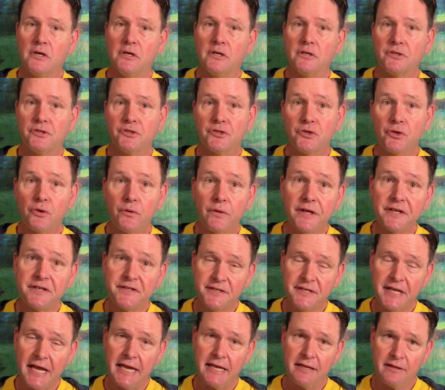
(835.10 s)
To this
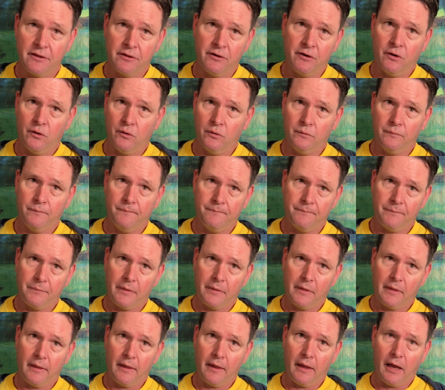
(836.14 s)
date, though,
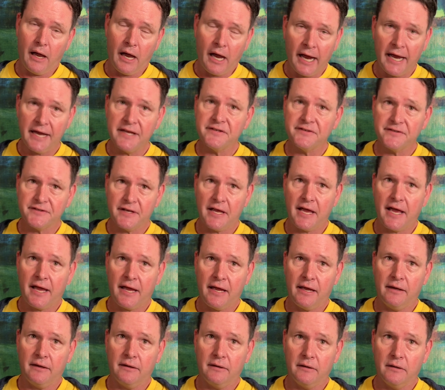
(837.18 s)
I
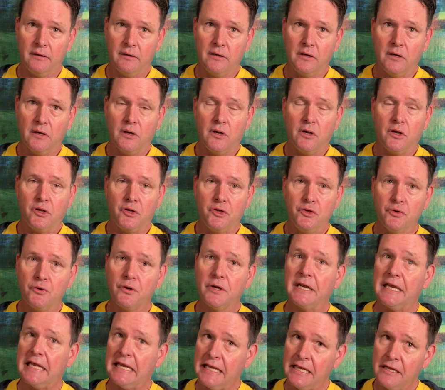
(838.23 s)
say you
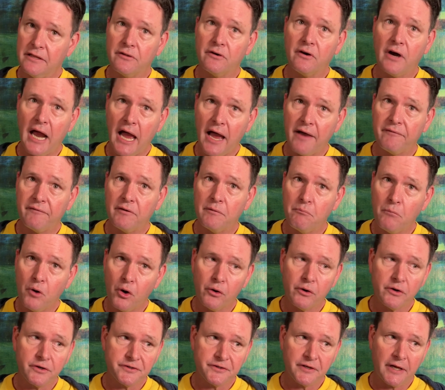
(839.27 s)
can either have a
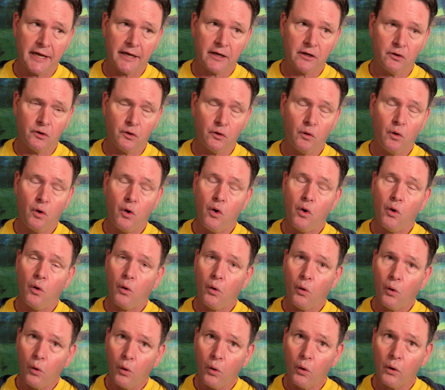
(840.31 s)
motorcycle
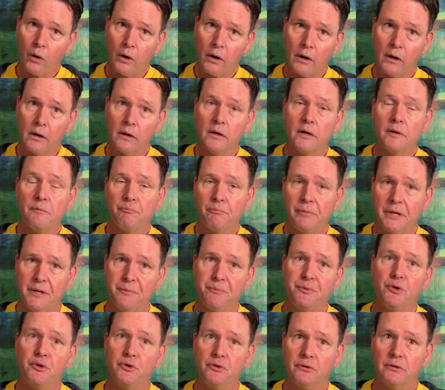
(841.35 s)
or
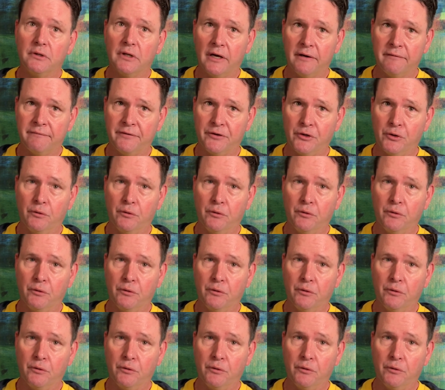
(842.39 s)
people who love you.